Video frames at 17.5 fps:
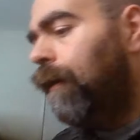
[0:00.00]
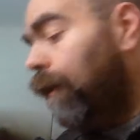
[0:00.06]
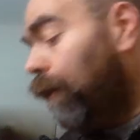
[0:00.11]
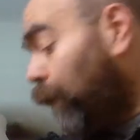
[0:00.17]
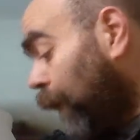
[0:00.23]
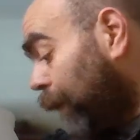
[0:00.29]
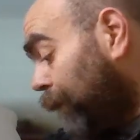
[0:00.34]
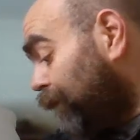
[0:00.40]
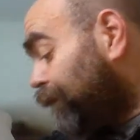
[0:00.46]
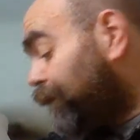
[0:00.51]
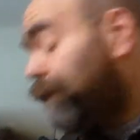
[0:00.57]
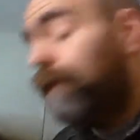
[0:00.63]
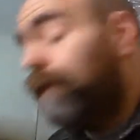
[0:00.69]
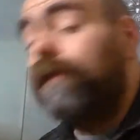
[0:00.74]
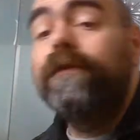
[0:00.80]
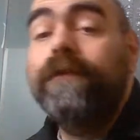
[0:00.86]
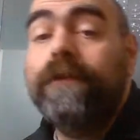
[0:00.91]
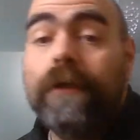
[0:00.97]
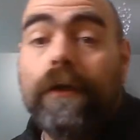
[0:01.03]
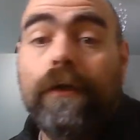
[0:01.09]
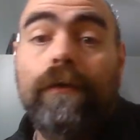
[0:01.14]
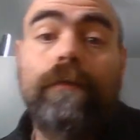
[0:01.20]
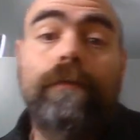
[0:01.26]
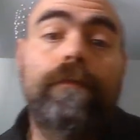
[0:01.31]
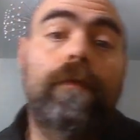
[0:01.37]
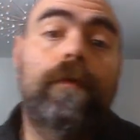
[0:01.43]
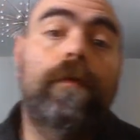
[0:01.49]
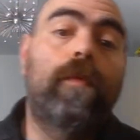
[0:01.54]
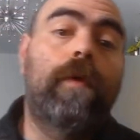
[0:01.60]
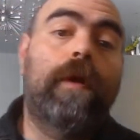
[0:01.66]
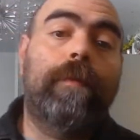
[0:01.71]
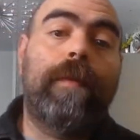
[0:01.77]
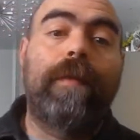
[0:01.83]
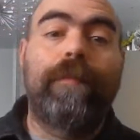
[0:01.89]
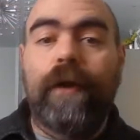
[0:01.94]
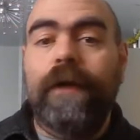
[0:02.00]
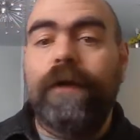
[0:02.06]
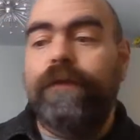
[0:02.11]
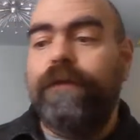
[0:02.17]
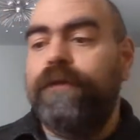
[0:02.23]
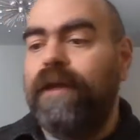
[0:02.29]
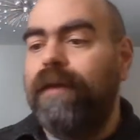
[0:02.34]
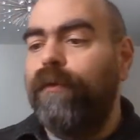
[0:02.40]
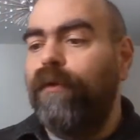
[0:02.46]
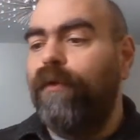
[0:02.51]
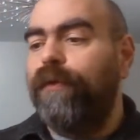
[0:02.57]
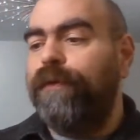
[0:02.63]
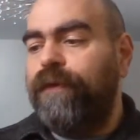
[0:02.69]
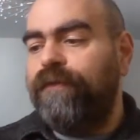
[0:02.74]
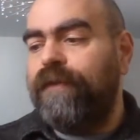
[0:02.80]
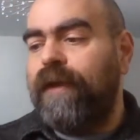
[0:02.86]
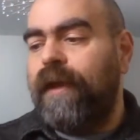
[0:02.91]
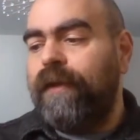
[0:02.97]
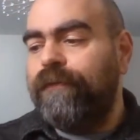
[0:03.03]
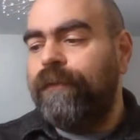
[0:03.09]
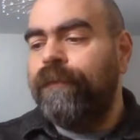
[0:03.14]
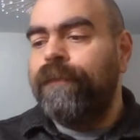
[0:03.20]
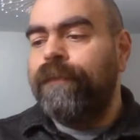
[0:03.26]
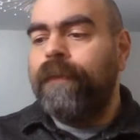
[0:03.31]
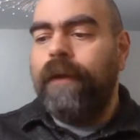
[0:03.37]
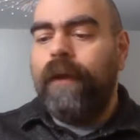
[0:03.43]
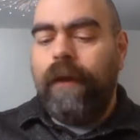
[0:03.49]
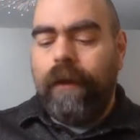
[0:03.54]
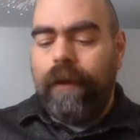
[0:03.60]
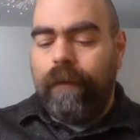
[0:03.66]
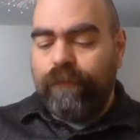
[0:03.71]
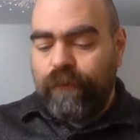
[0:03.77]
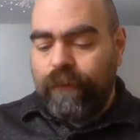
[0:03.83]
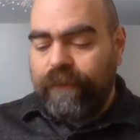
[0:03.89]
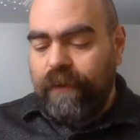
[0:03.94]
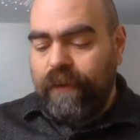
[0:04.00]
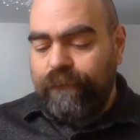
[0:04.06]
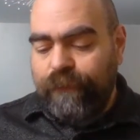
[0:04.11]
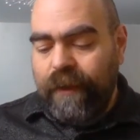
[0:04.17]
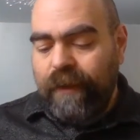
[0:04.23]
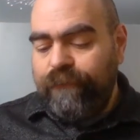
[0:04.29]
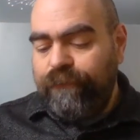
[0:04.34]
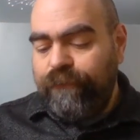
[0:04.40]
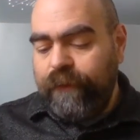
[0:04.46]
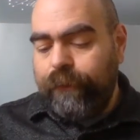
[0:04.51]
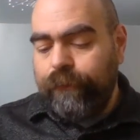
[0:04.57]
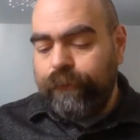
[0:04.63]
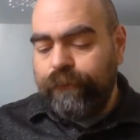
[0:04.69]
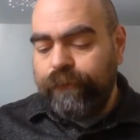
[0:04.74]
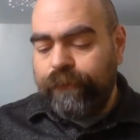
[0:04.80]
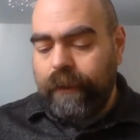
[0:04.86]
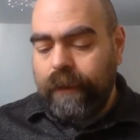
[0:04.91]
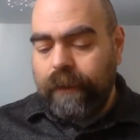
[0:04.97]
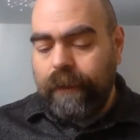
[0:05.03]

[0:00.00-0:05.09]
Okay, so what am I bringing to the table with these guys? So I've got 5 figures.